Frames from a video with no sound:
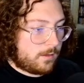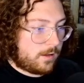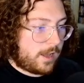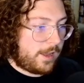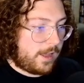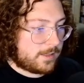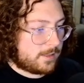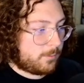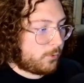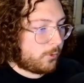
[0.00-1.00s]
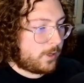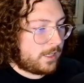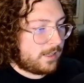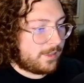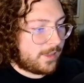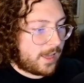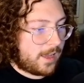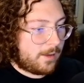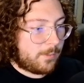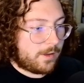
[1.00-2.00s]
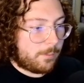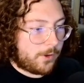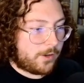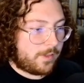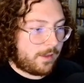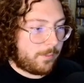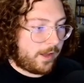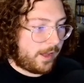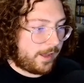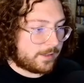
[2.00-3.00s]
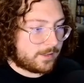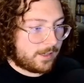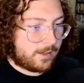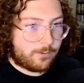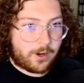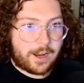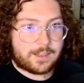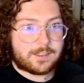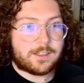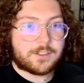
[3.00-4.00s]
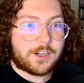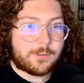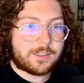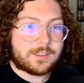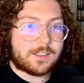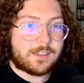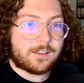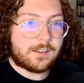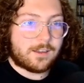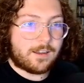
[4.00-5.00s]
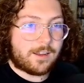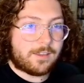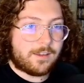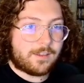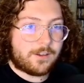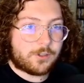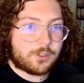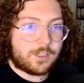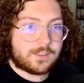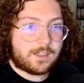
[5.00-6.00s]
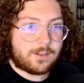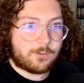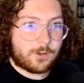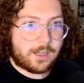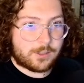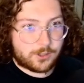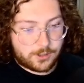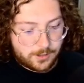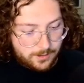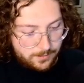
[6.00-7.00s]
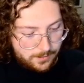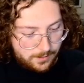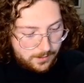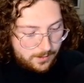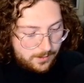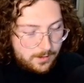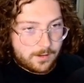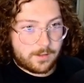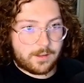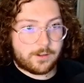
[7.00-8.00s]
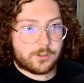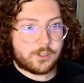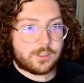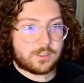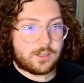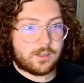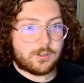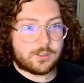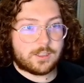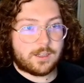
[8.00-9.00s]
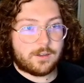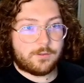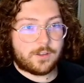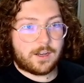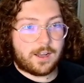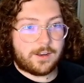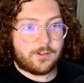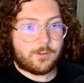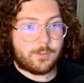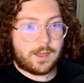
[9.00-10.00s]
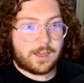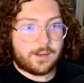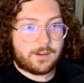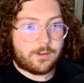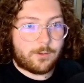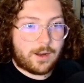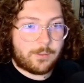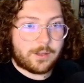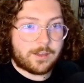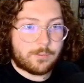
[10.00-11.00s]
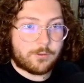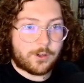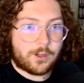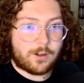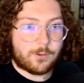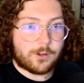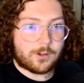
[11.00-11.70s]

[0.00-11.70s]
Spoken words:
I got some pretty lame birthday buys. Thank you for asking, Jeremy C. And I think they're just in reach. They're just close enough that I don't mind grabbing them for y'all real